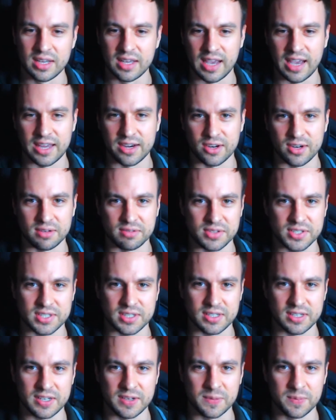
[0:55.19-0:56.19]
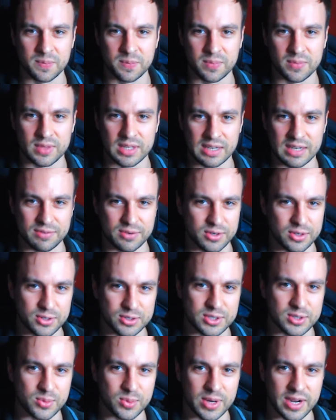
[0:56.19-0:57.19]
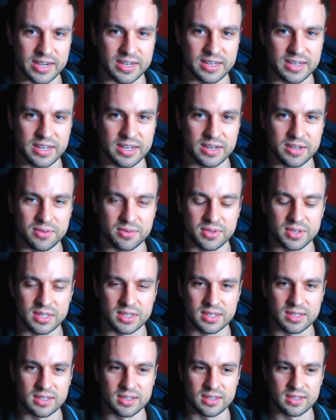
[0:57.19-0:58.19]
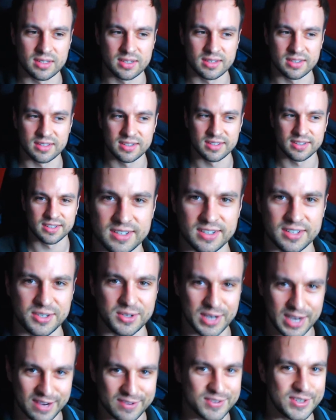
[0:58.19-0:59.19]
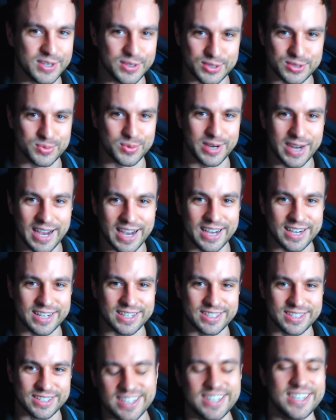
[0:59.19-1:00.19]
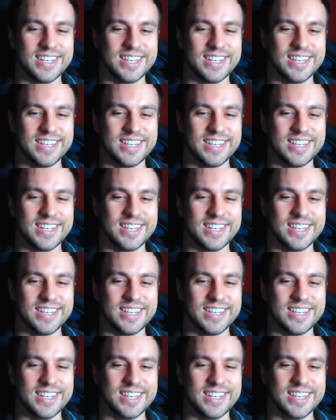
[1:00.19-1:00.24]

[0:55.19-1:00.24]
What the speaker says: And obviously, if you're using React Native, you have to use React.